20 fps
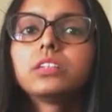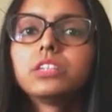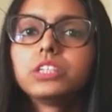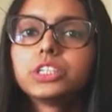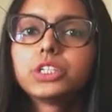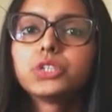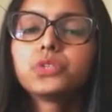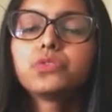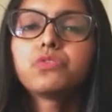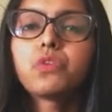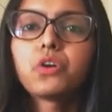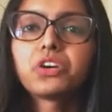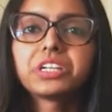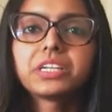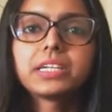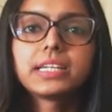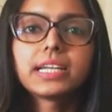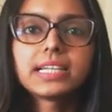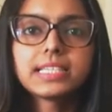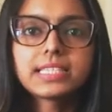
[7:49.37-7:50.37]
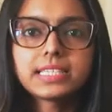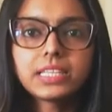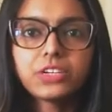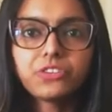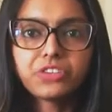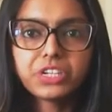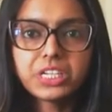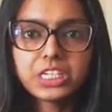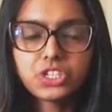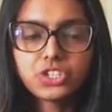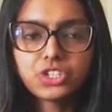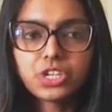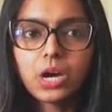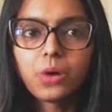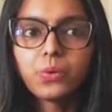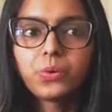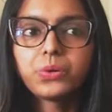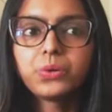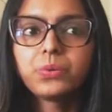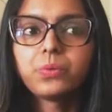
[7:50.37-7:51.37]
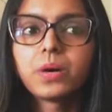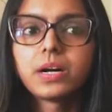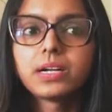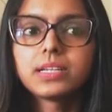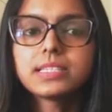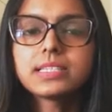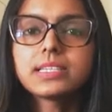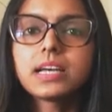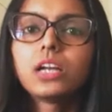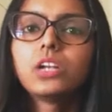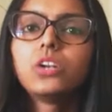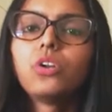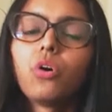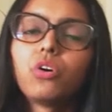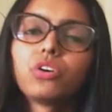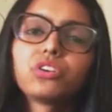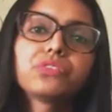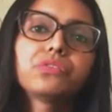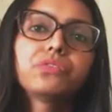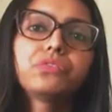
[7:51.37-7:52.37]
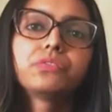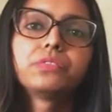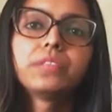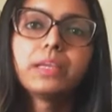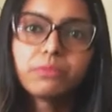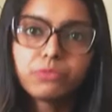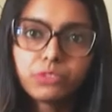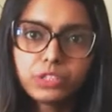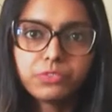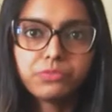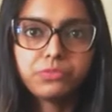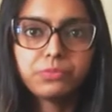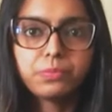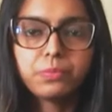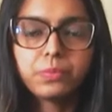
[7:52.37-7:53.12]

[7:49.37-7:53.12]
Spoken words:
30 to 40 clients that reached out to us, a lot of them would